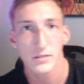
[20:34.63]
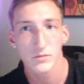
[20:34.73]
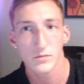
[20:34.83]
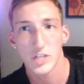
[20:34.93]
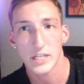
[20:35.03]

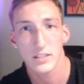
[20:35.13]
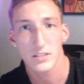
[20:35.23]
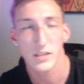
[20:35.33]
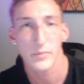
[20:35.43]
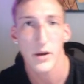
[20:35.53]
check this
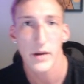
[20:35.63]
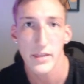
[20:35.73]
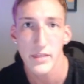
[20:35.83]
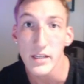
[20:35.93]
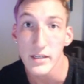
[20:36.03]
clip out
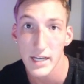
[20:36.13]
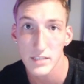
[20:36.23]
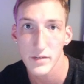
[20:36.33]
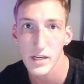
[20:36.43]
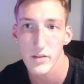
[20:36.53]
in the next
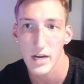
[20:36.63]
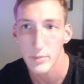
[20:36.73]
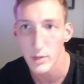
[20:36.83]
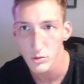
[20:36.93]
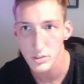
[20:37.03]
video that I
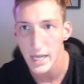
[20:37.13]
post.